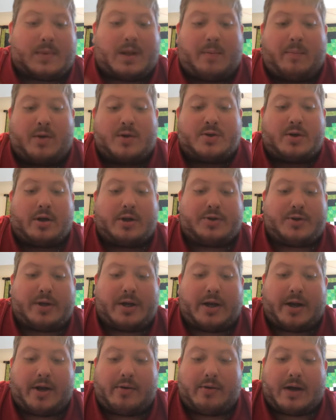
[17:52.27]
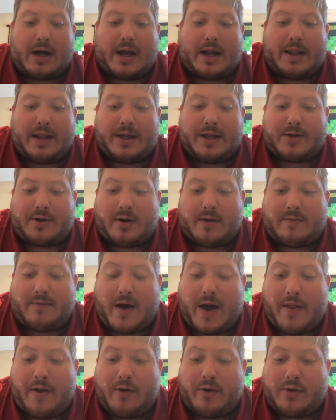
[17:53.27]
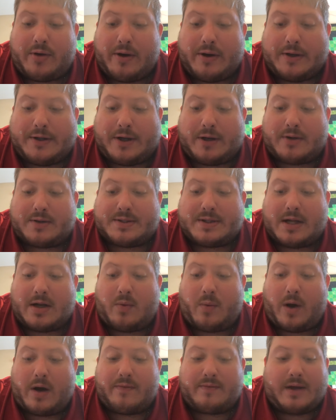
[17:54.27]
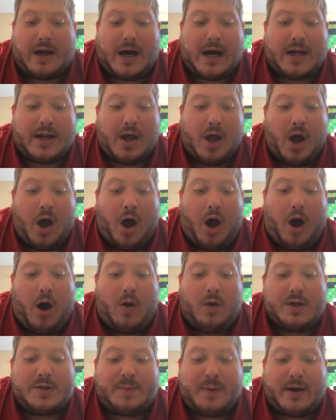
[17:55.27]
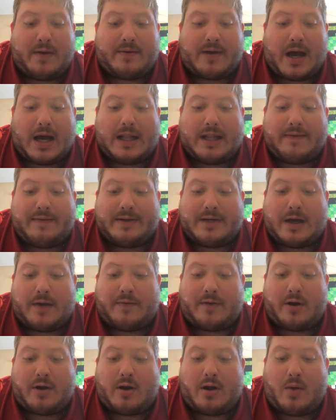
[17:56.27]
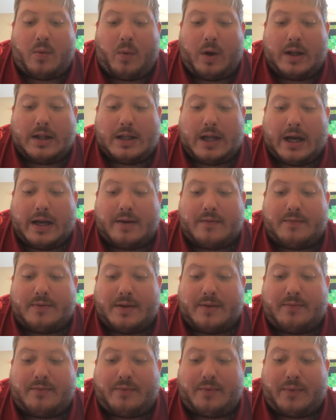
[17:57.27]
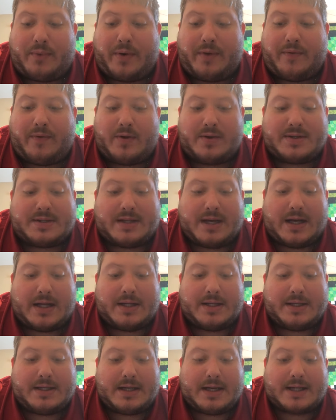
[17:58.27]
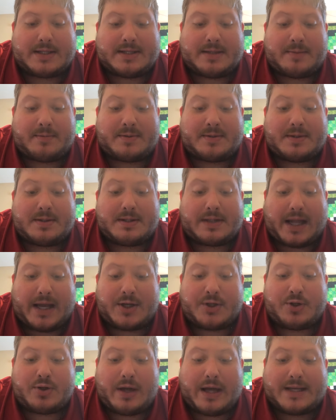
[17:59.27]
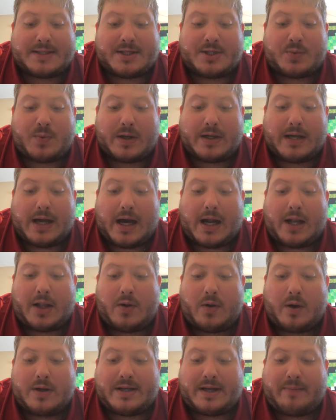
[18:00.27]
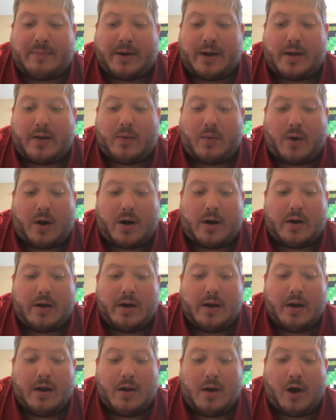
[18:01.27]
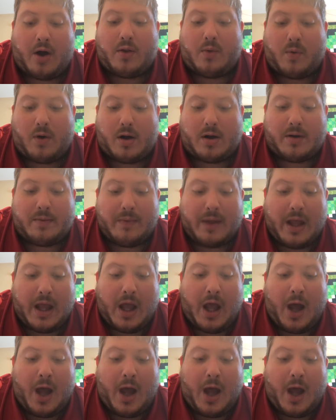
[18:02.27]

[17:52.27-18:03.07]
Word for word: Most Holy Trinity, O God, the Eternal Father, O eternal Son and Word of God, Holy Spirit of God, loving Comforter, one light of the threefold Son, consubstantial essence, one God and Lord, take pity on the word, on the world.